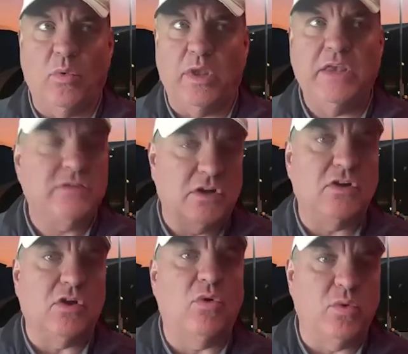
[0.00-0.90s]
he's going
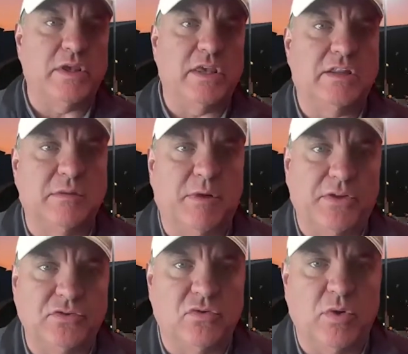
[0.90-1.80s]
to know who we can get the
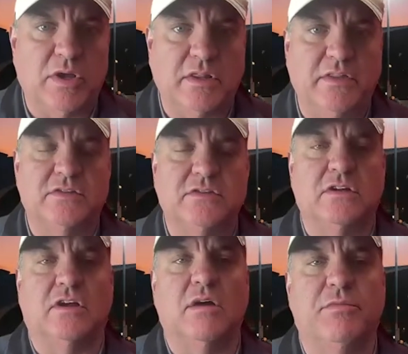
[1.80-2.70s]
ball to quickly that's
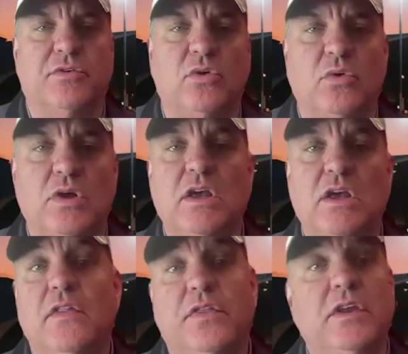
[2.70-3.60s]
going to come through.
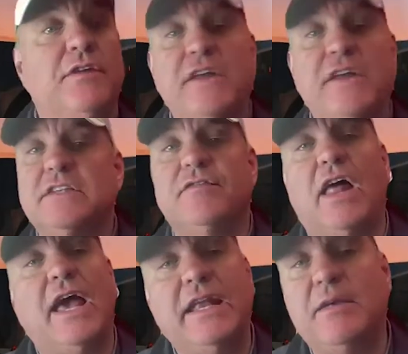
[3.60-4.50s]
The defensive
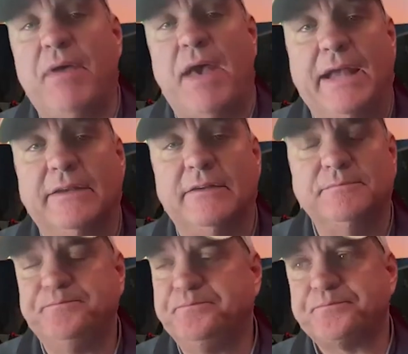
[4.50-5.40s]
line impact.
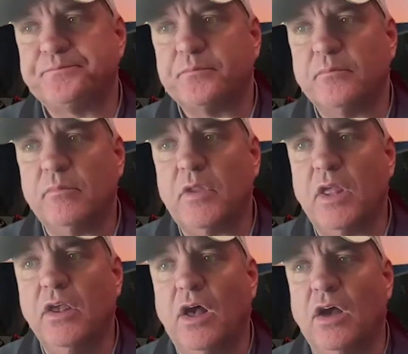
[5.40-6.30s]

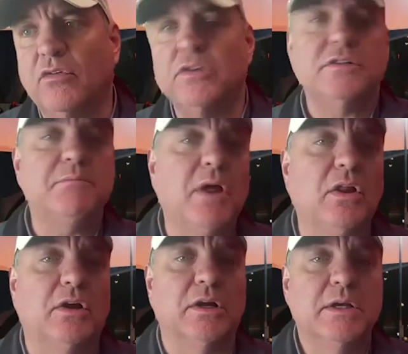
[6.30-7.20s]
Christian
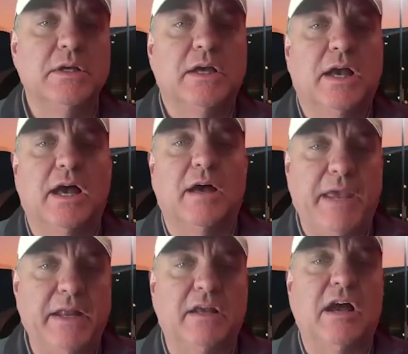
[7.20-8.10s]
Miller
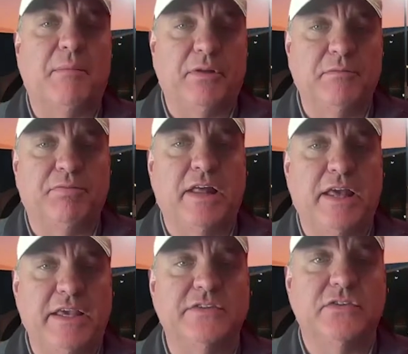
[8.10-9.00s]
made a couple of
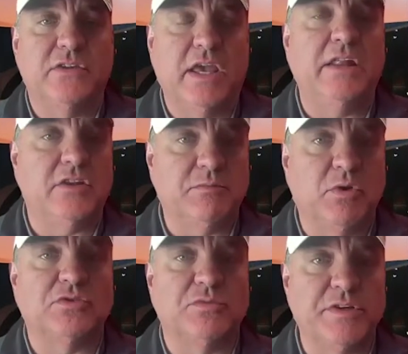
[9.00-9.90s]
plays in this
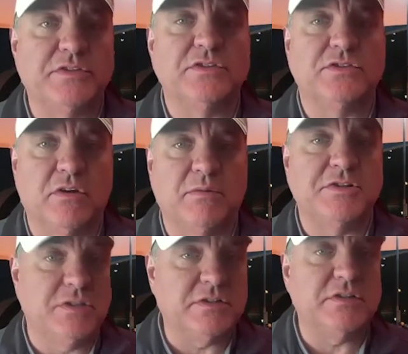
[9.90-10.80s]
most recent
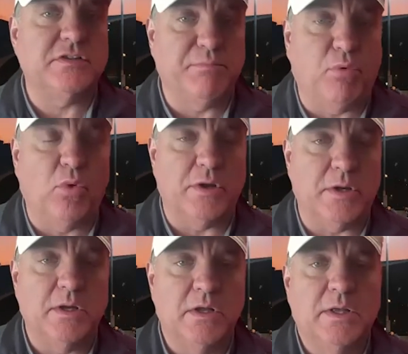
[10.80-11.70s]
scrimmage. This is
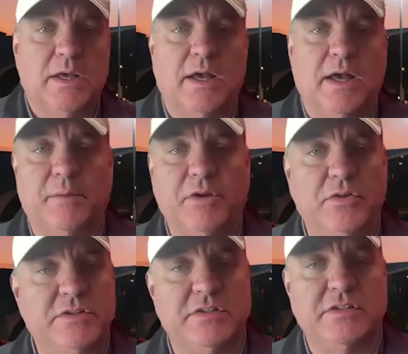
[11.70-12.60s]
important.
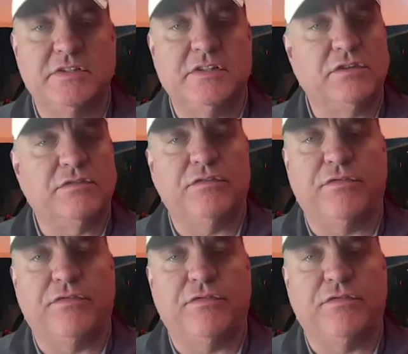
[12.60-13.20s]
This is a 6'4",